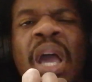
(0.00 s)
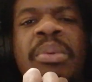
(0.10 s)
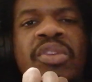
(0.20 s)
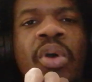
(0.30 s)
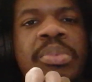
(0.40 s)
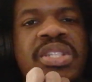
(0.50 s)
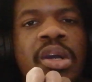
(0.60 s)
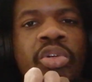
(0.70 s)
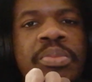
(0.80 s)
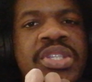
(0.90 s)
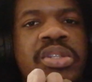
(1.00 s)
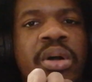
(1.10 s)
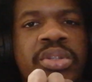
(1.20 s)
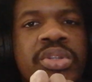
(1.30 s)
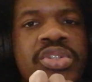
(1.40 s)
I believe Wan-Bissaka will be
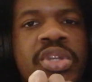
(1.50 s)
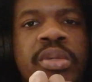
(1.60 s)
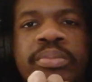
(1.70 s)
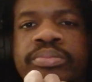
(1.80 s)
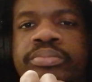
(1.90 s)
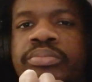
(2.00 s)
starting this game.